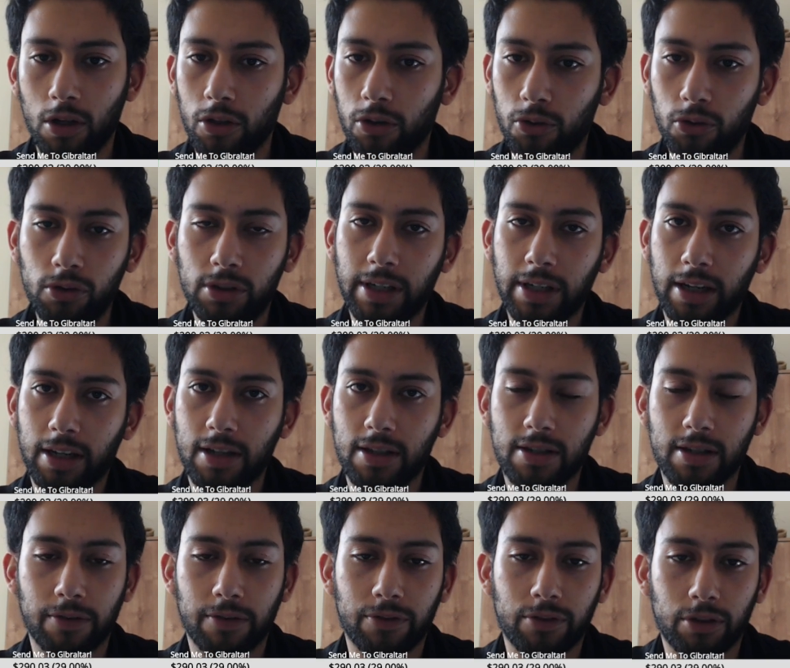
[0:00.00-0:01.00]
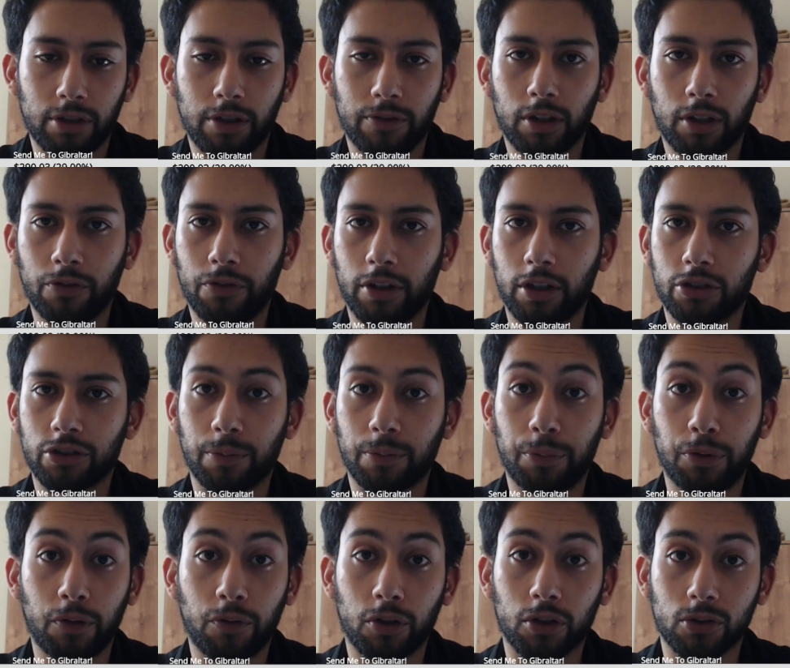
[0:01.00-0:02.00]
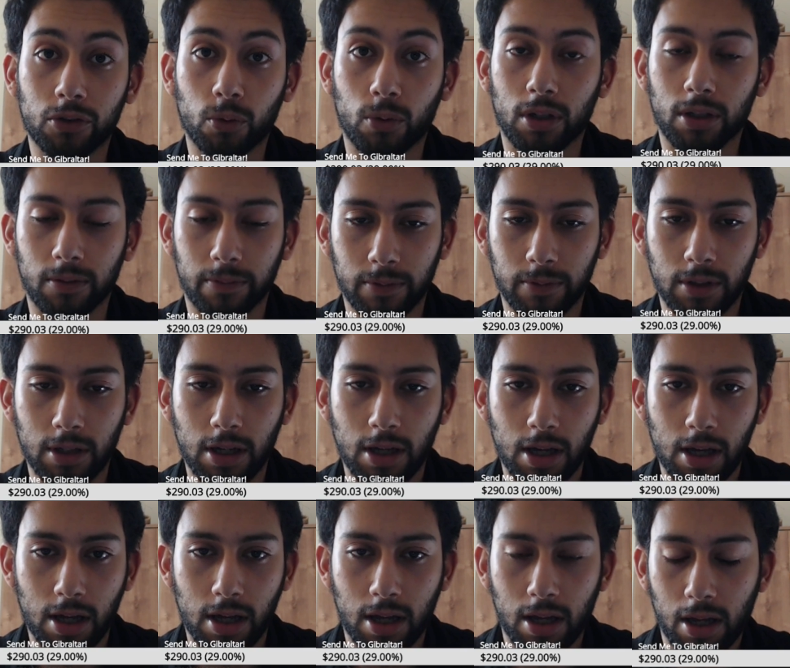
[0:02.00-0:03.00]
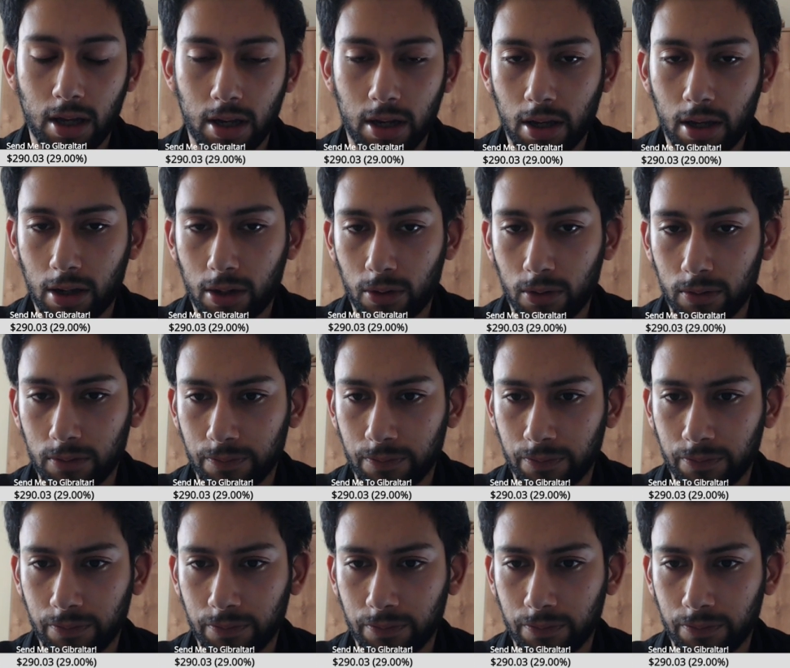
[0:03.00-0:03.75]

two seconds after having finished the previous one. And now